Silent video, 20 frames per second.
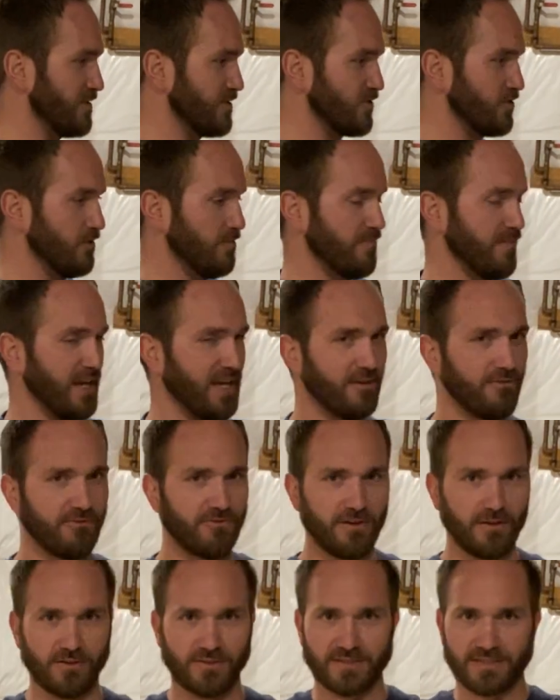So you may
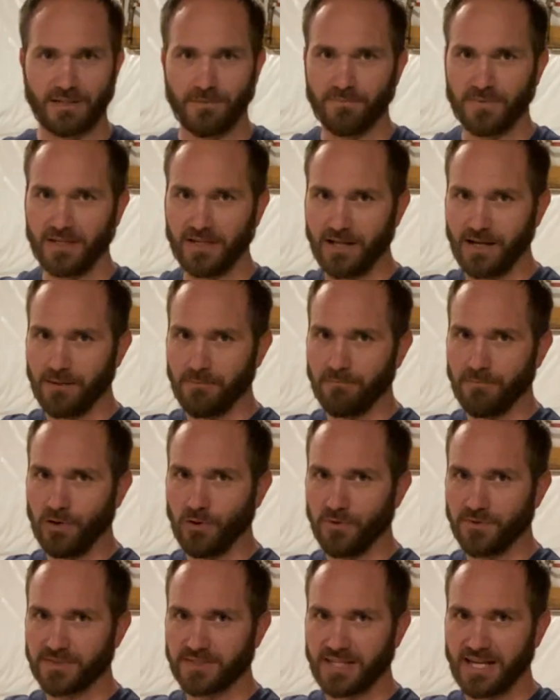feel something on
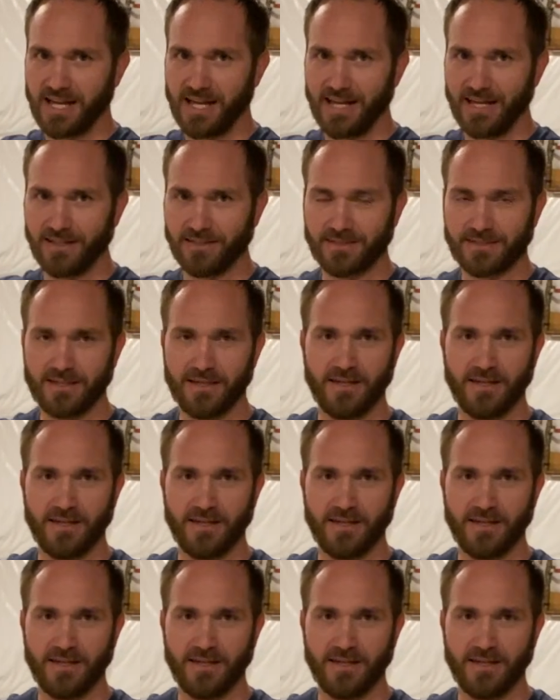both sides,